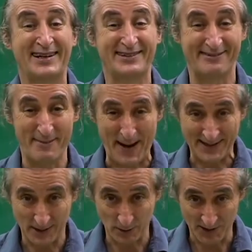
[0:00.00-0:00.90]

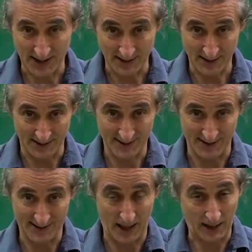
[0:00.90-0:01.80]
grammatical
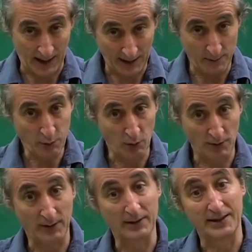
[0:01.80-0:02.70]
sentences? And
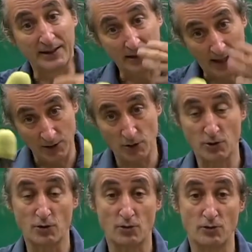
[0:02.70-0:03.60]
importantly, can
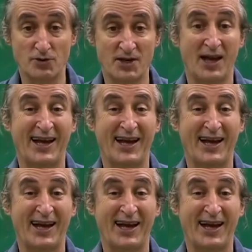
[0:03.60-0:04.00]
you use